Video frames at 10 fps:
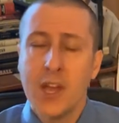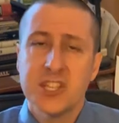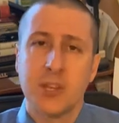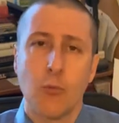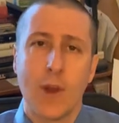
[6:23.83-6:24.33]

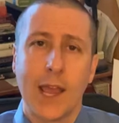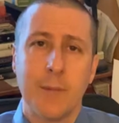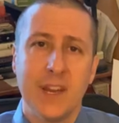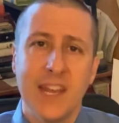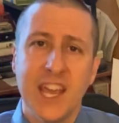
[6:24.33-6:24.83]
some
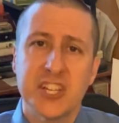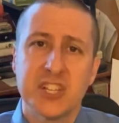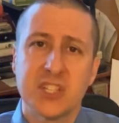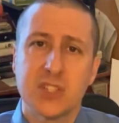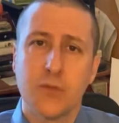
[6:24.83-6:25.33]

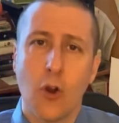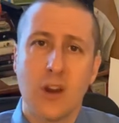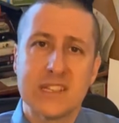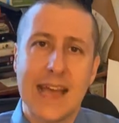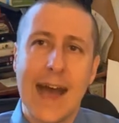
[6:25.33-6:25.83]
recommendations as far
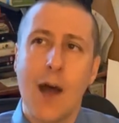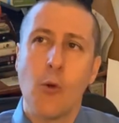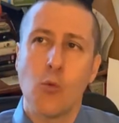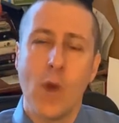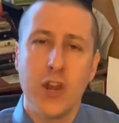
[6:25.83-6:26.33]
as how
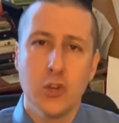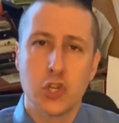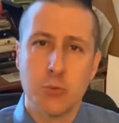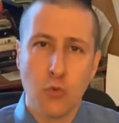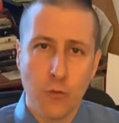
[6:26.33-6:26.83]
and when you
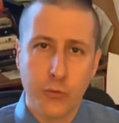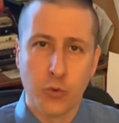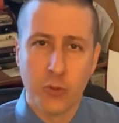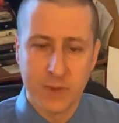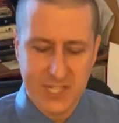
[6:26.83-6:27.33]
should move
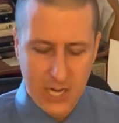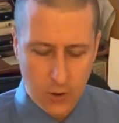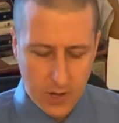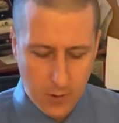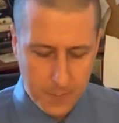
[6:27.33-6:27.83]
through the material.